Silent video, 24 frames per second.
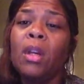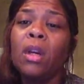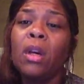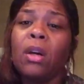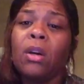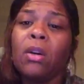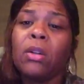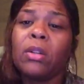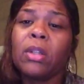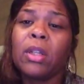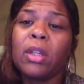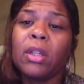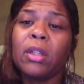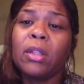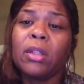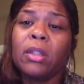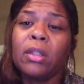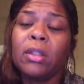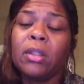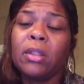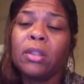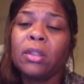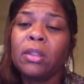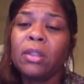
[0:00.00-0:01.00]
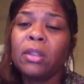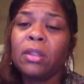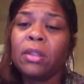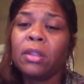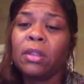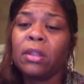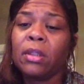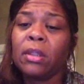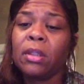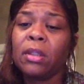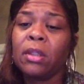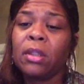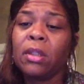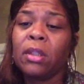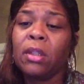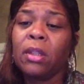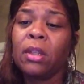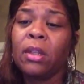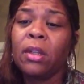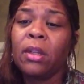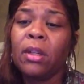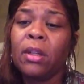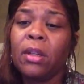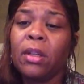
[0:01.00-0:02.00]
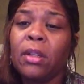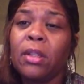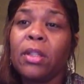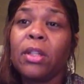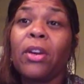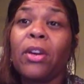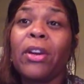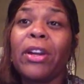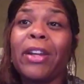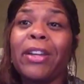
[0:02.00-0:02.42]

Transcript: hold on. Sorry.